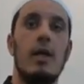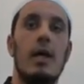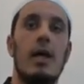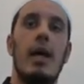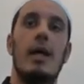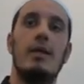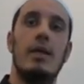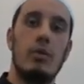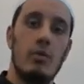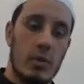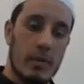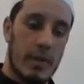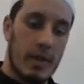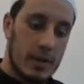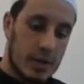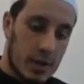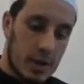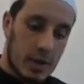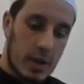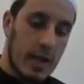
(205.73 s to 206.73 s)
And then we
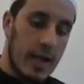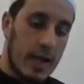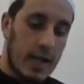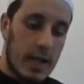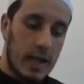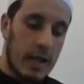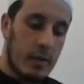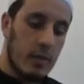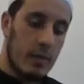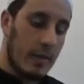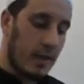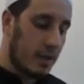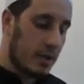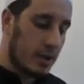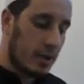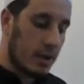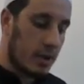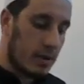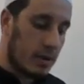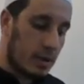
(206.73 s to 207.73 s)
mentioned lately, we
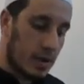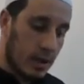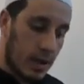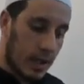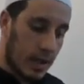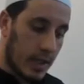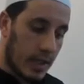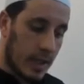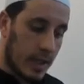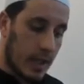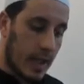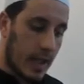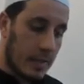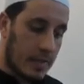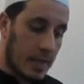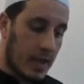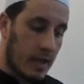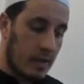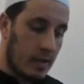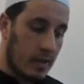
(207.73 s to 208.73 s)
mentioned uh,
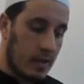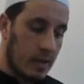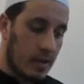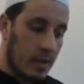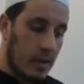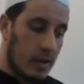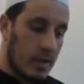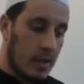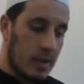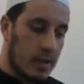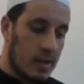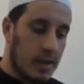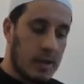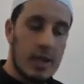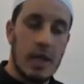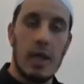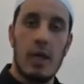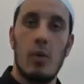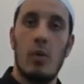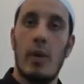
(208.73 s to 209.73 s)
about the
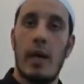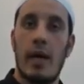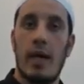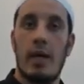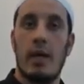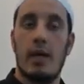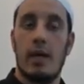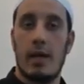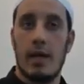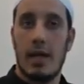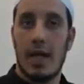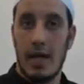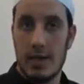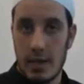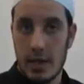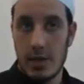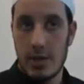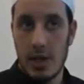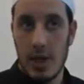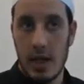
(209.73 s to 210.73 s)
year when
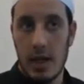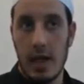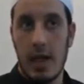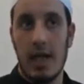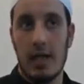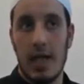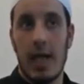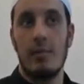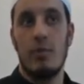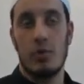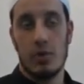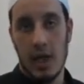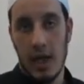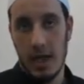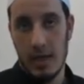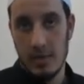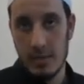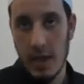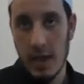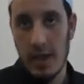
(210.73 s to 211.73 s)
Khadija and Abu
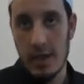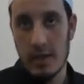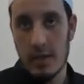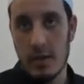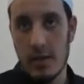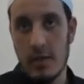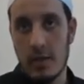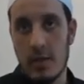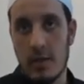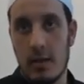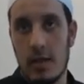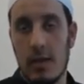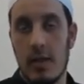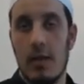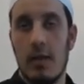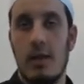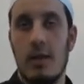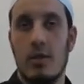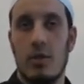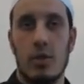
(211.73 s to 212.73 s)
Talib died.
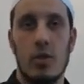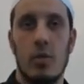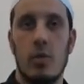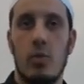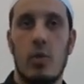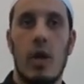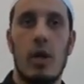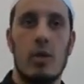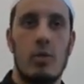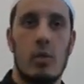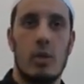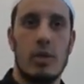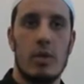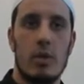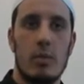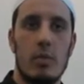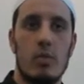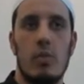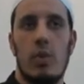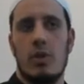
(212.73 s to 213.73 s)
So what what do
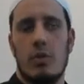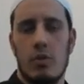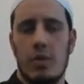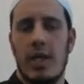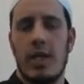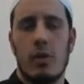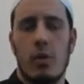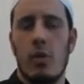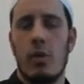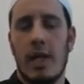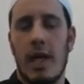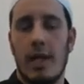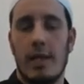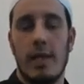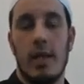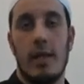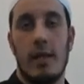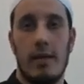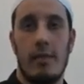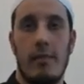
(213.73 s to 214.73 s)
what do they call that
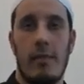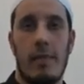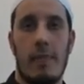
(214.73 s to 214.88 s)
year?